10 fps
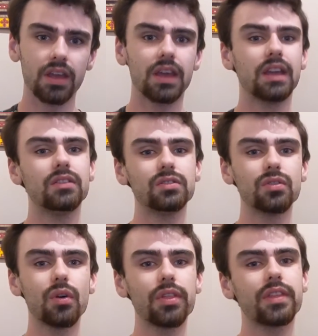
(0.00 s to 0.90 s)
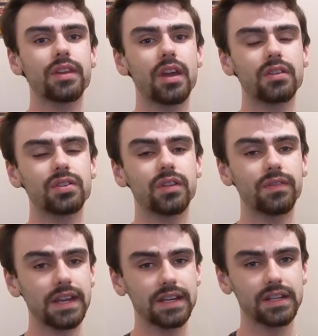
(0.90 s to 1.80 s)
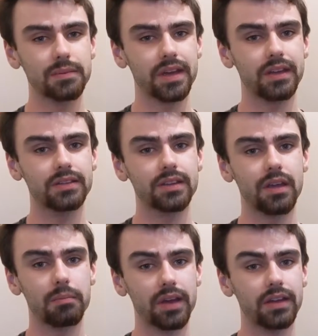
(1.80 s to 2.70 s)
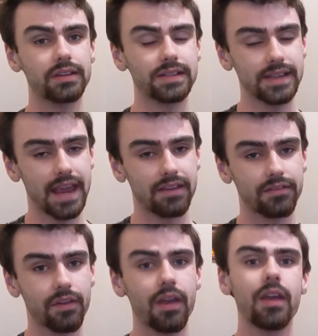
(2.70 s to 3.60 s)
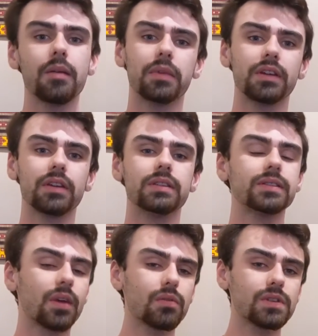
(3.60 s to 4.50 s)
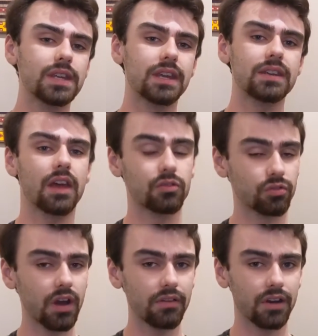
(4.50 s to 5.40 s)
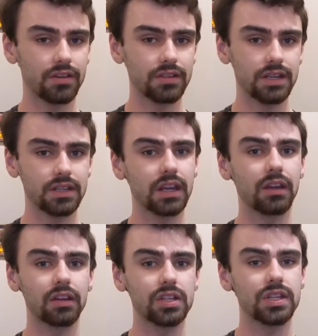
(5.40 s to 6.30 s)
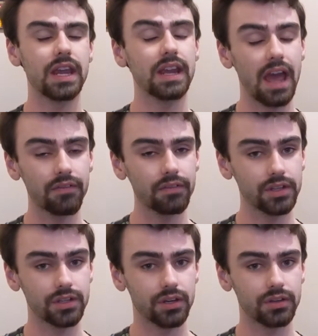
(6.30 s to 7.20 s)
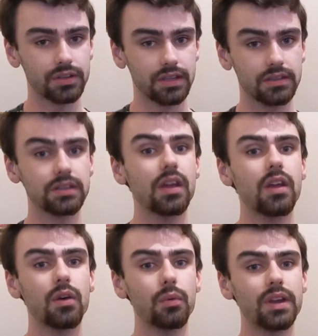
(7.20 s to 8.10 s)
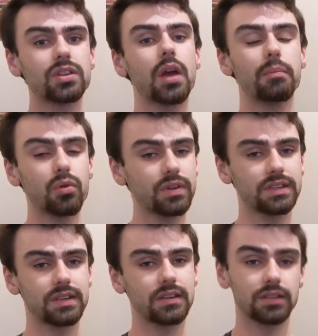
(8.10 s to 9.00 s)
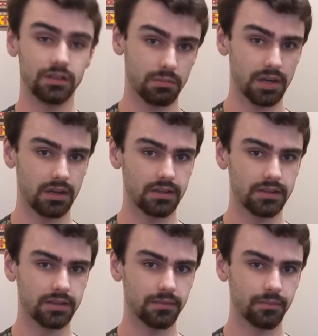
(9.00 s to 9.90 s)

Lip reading: Ensure that the nuts you're feeding the birds are bird safe, because salted and dry roasted can contain aflatoxins, which are poisonous to birds.